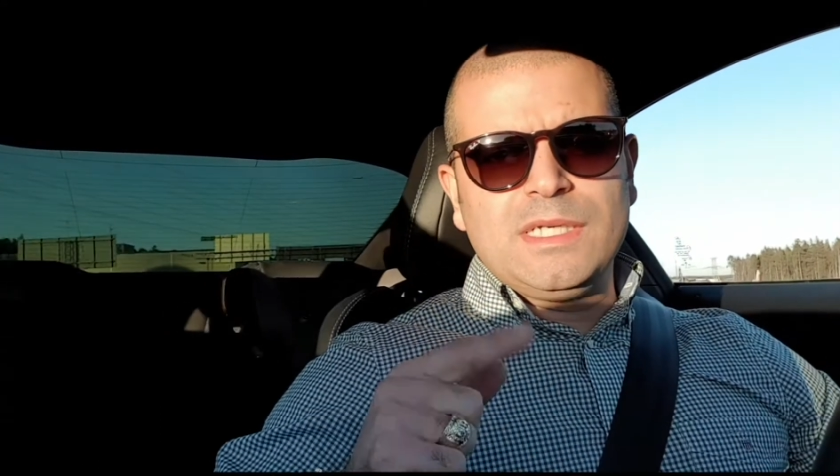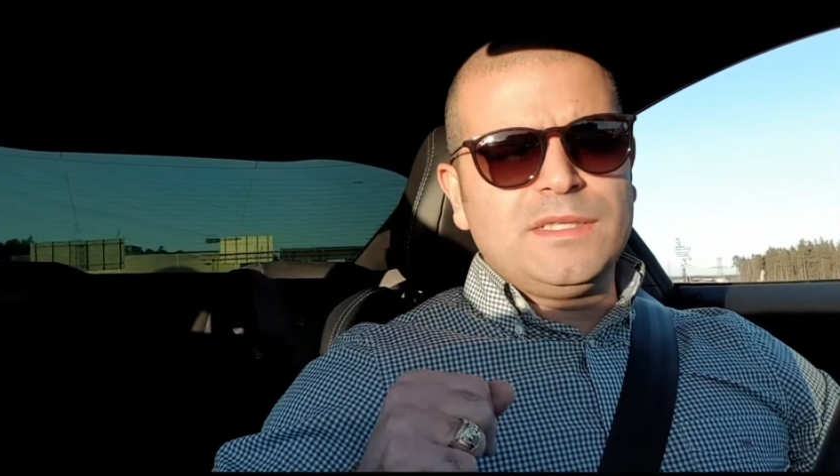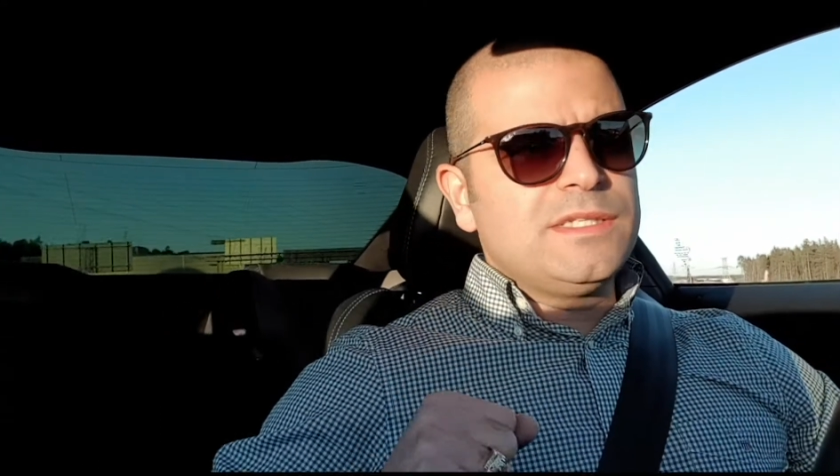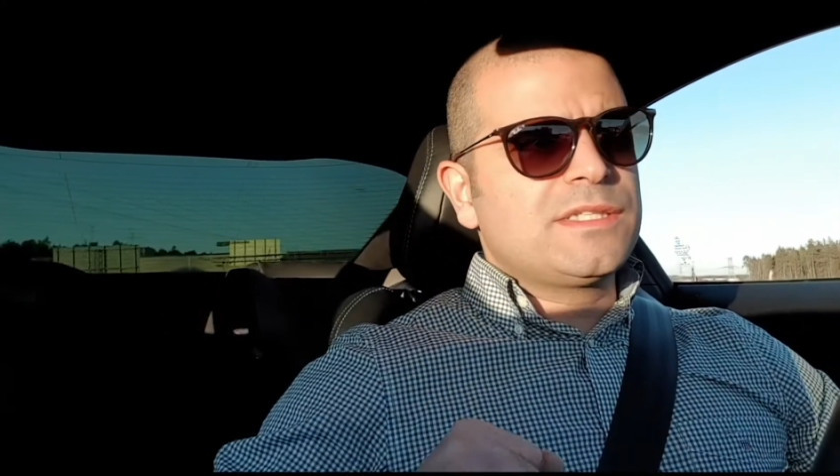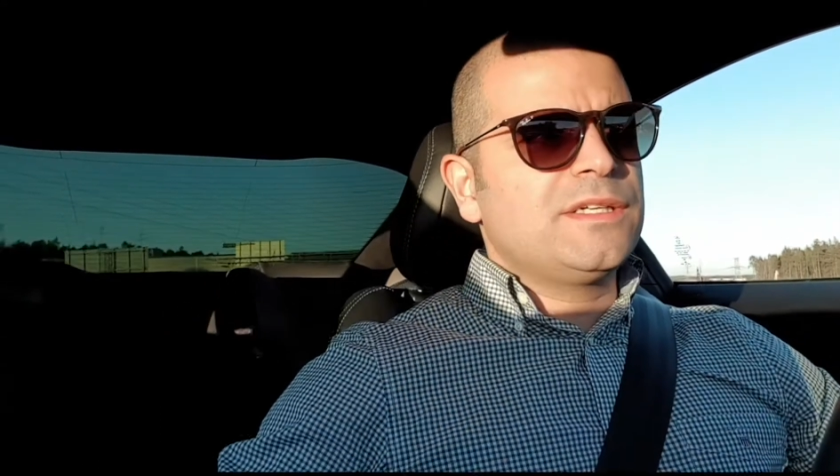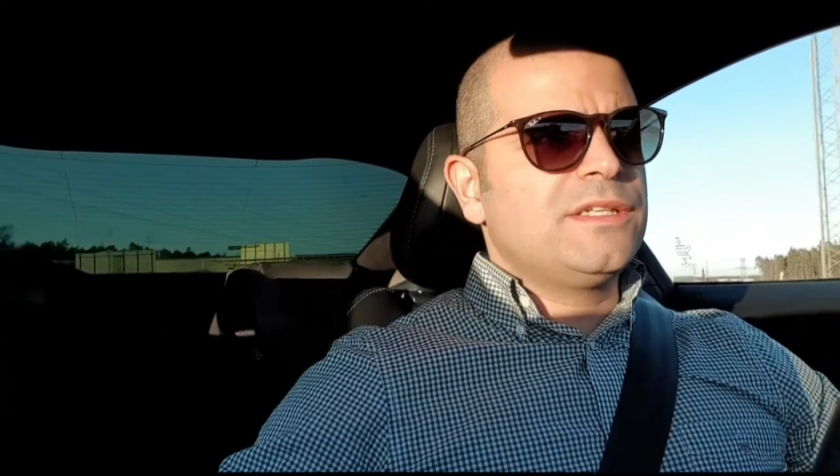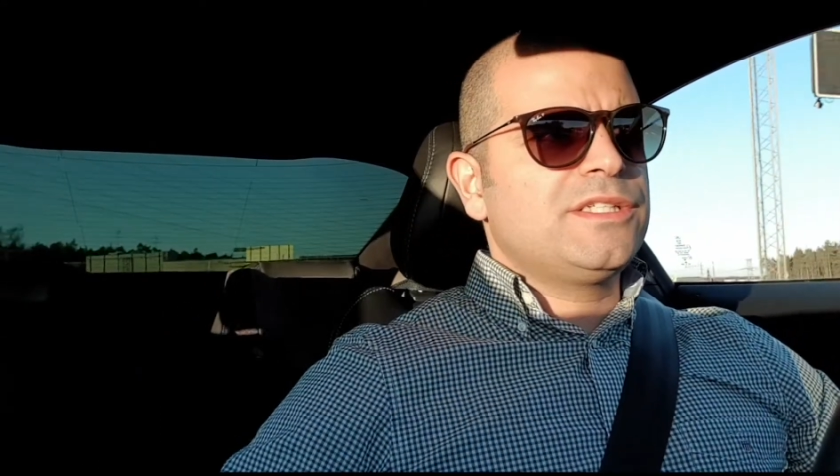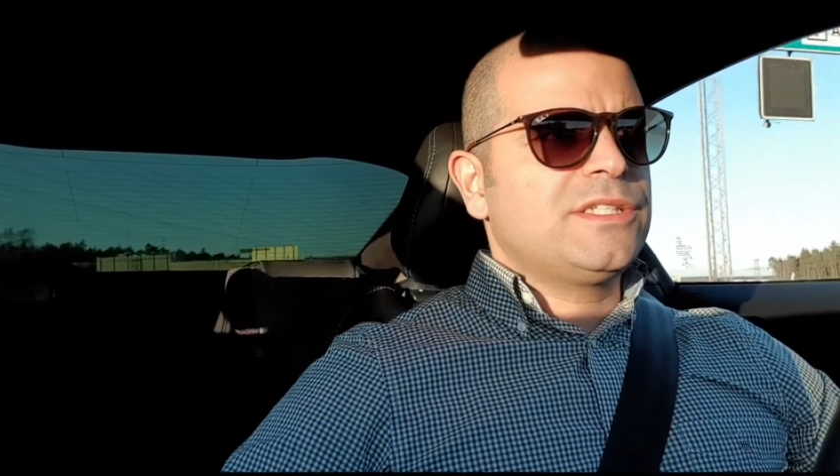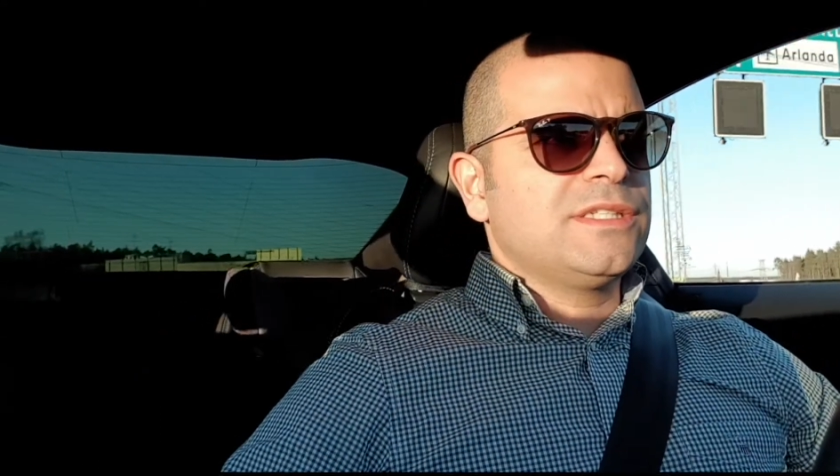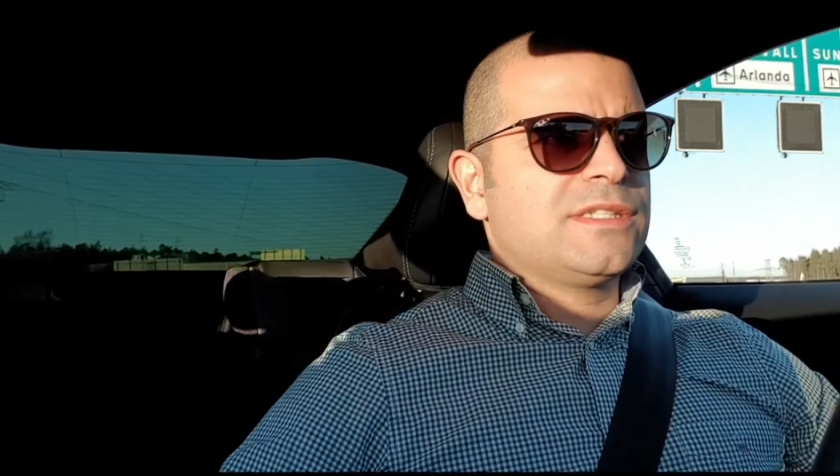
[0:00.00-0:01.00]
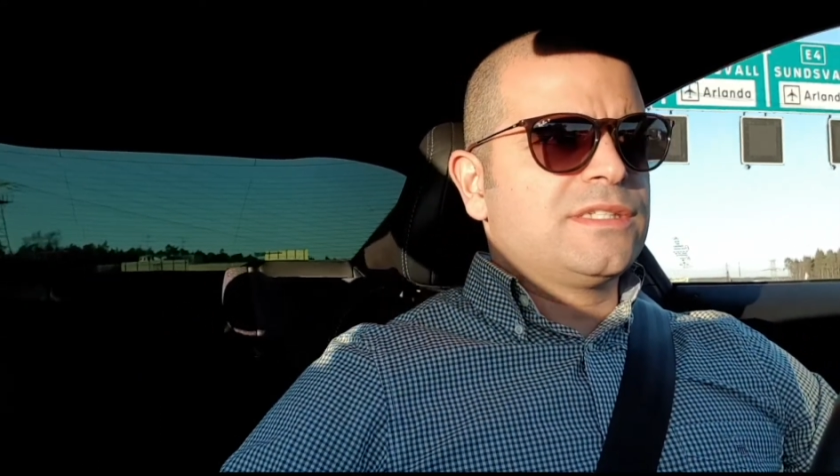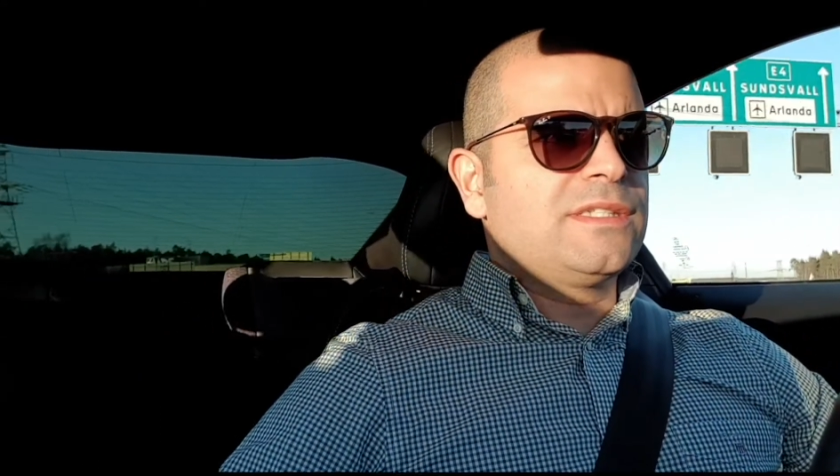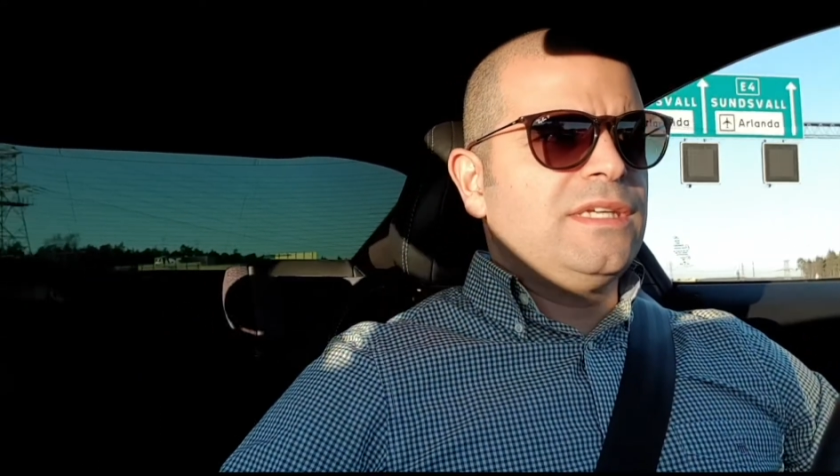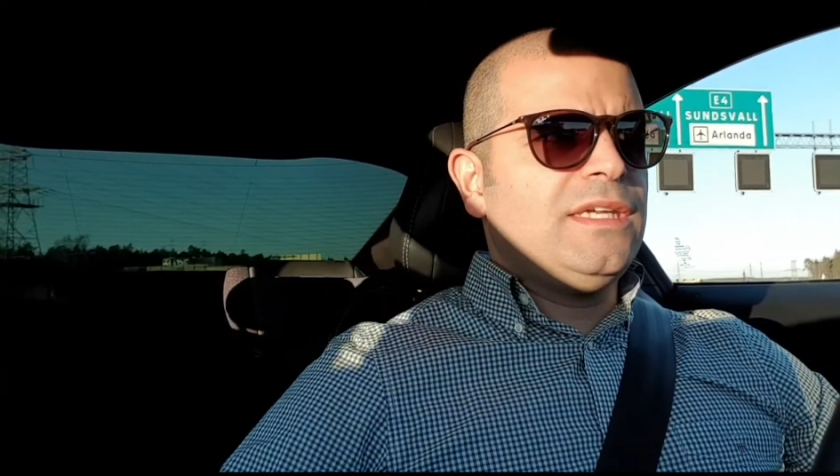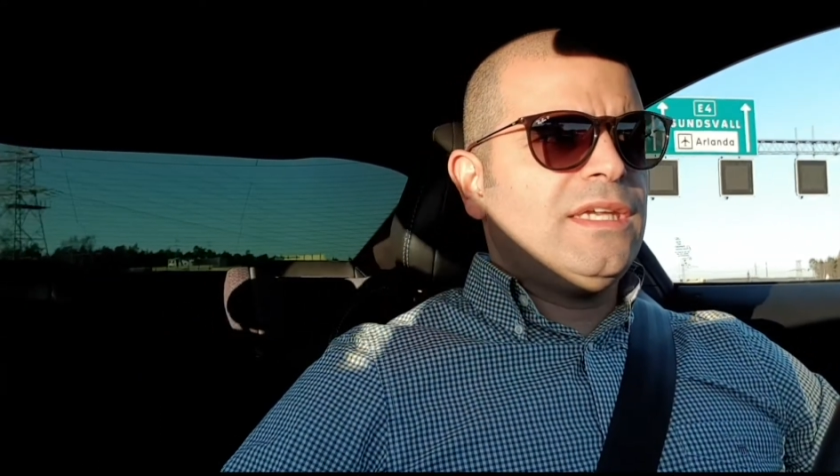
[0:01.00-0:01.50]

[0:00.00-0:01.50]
in these conditions,